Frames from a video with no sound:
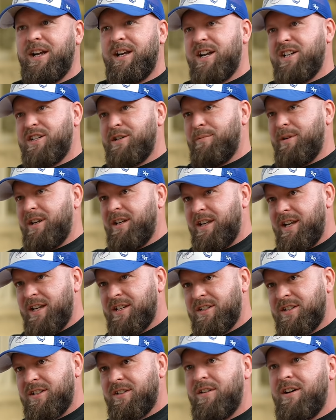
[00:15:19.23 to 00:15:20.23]
They should be this
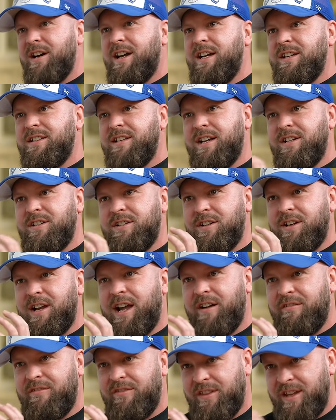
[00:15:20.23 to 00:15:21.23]
size. They should
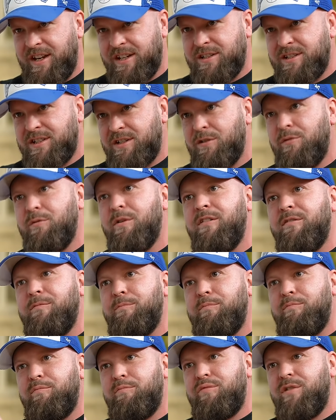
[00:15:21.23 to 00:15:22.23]
have this sort of
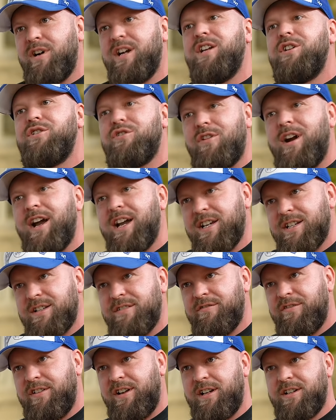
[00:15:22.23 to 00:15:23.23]
breed traits
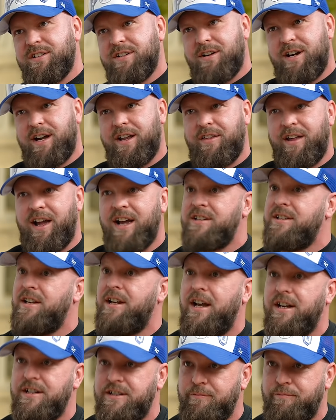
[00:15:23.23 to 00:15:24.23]
and things like that.
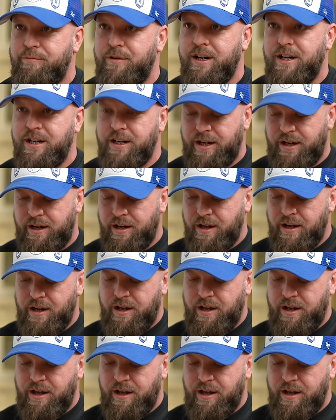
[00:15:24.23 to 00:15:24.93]
Selective breeding.